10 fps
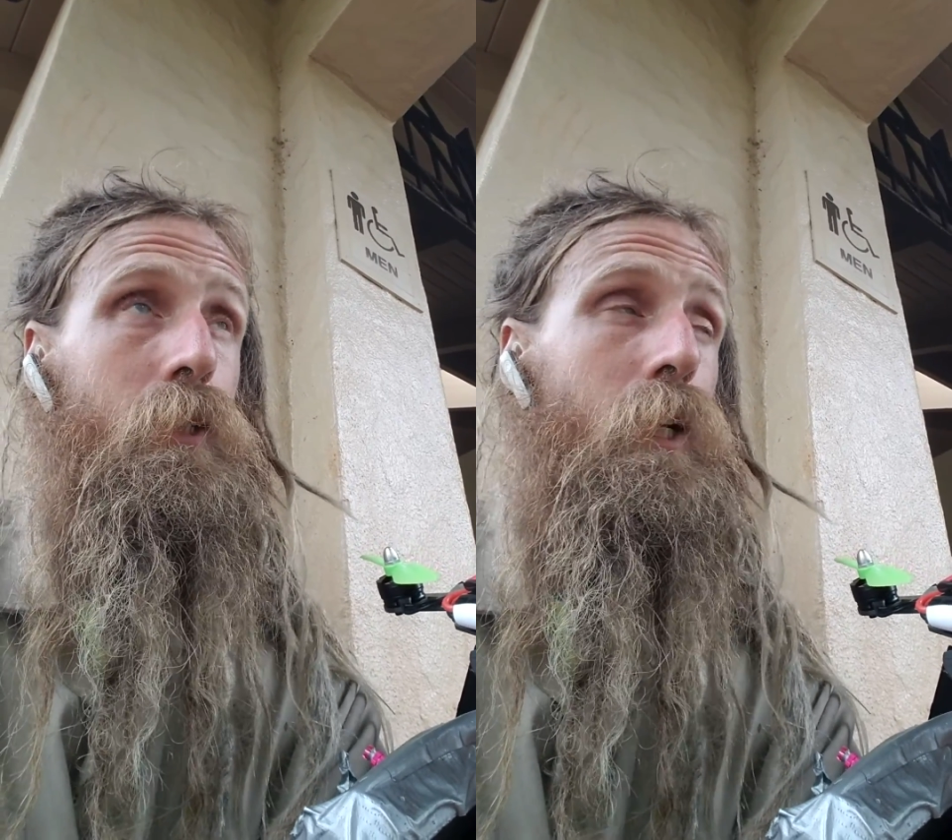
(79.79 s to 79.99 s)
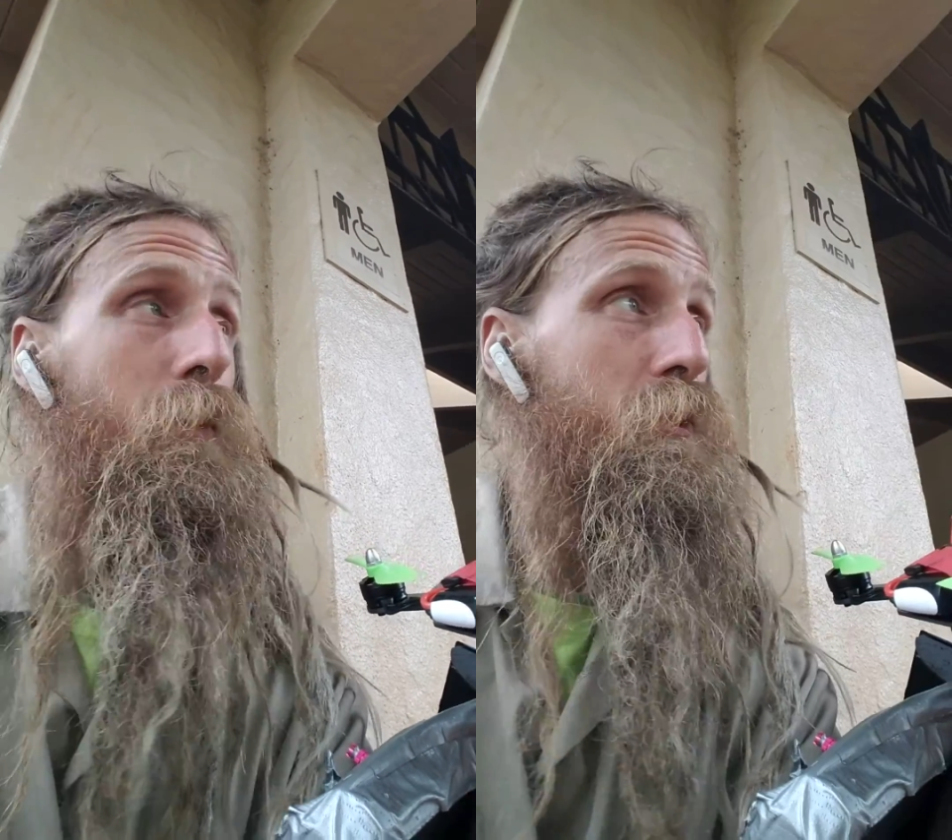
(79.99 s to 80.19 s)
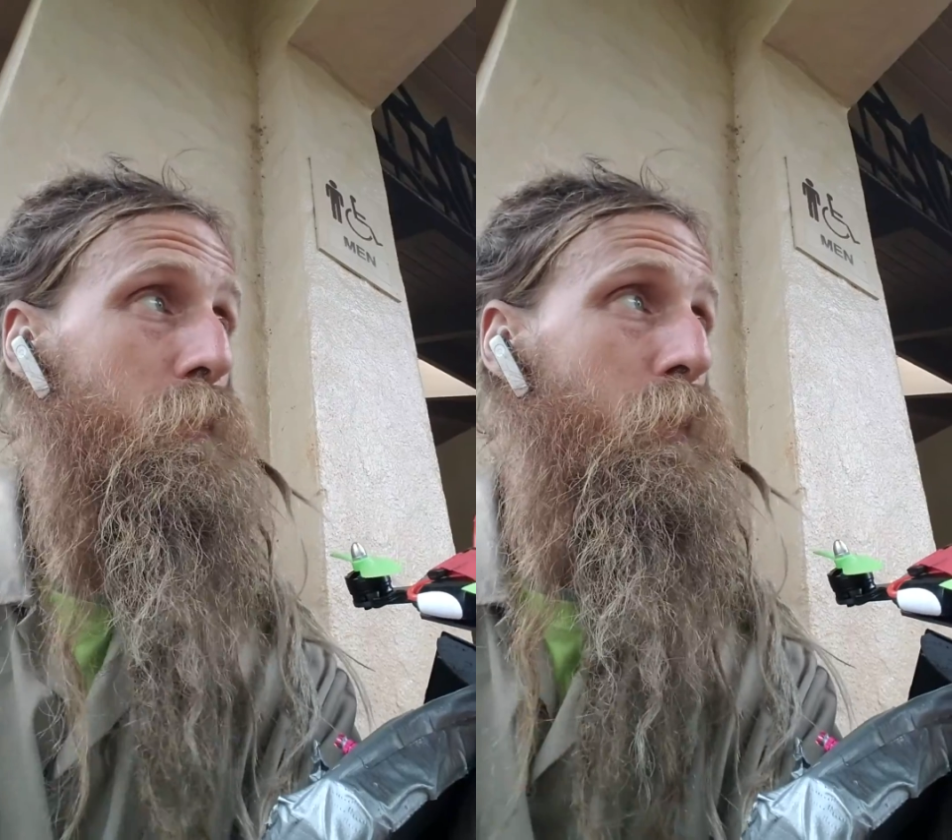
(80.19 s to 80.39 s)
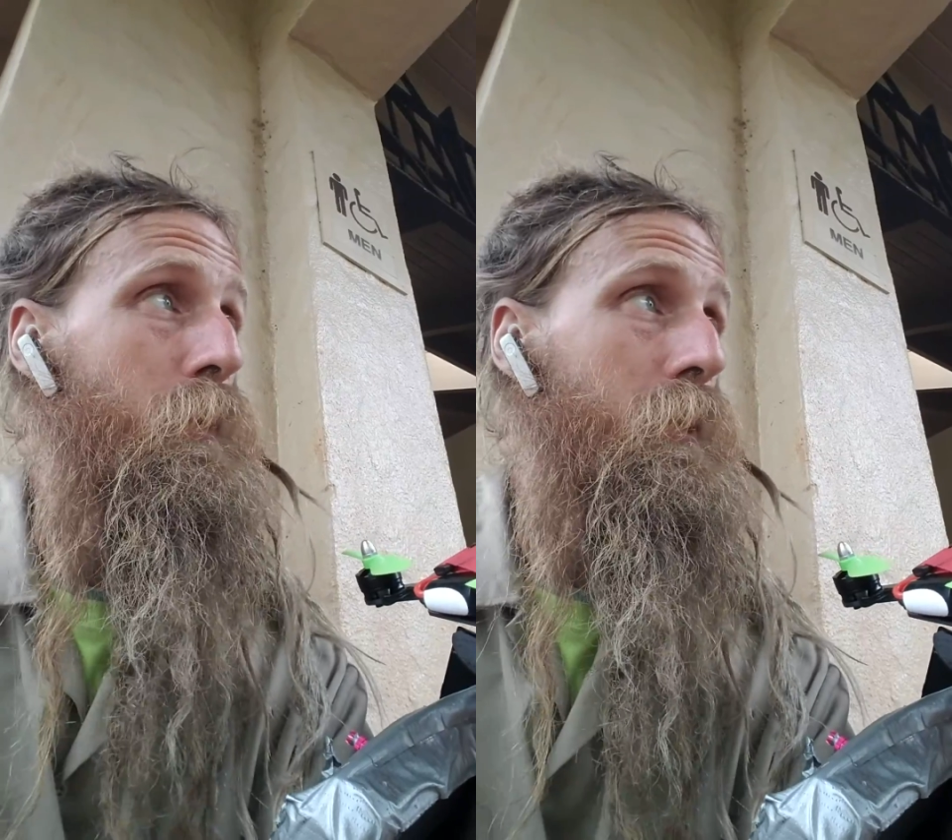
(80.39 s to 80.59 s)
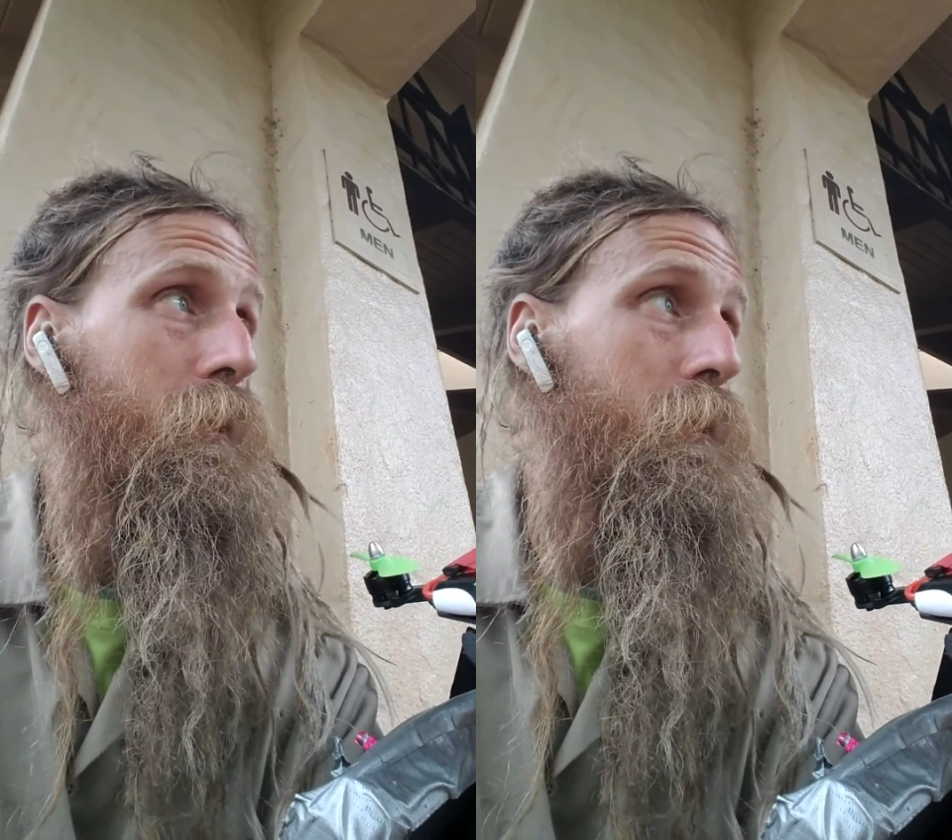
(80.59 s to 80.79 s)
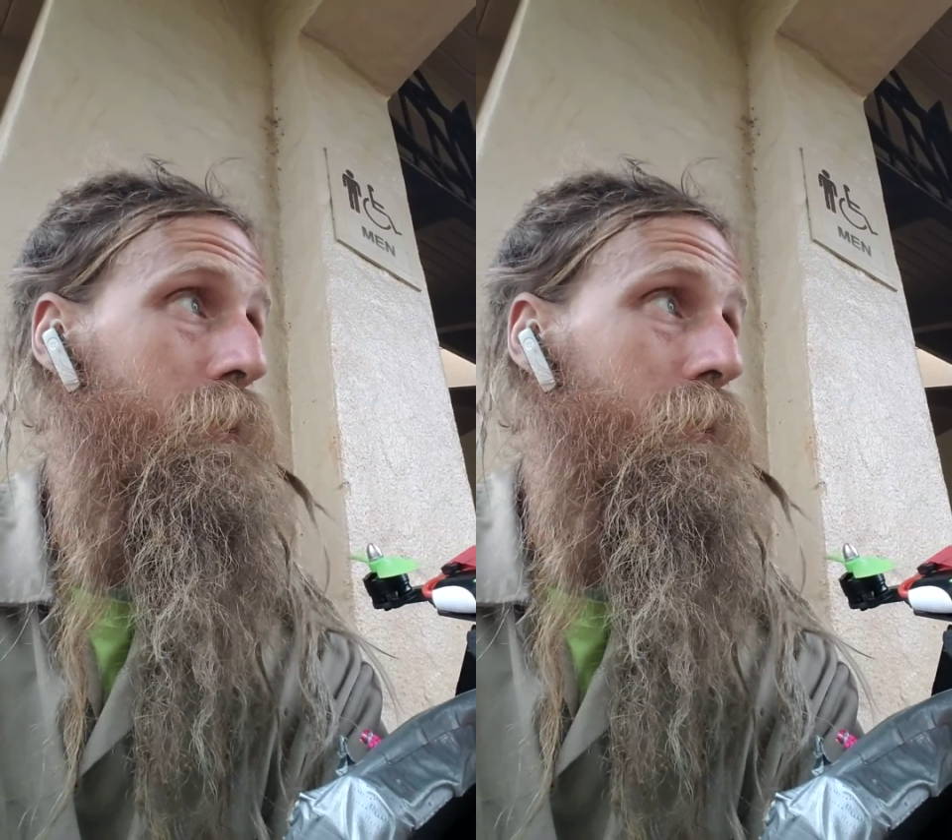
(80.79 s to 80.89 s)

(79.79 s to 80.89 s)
I must have broken